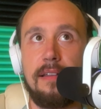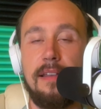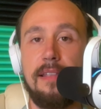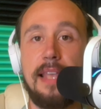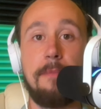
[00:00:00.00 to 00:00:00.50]

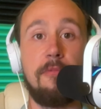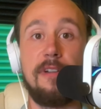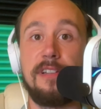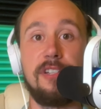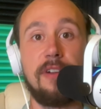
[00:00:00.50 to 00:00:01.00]
At that
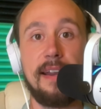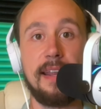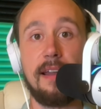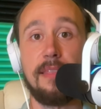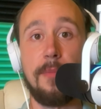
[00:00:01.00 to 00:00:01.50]
point, just try to
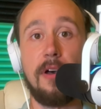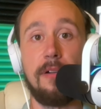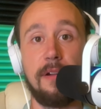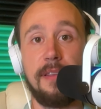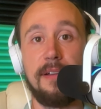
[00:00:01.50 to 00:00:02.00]
get on the ball
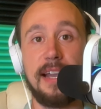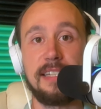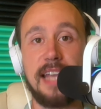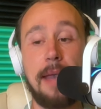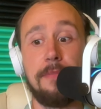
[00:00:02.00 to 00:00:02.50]
earlier
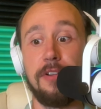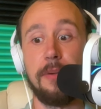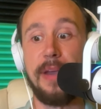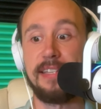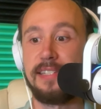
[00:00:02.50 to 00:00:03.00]
next time, do
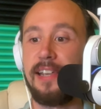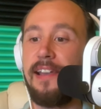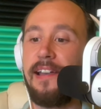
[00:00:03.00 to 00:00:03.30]
your best.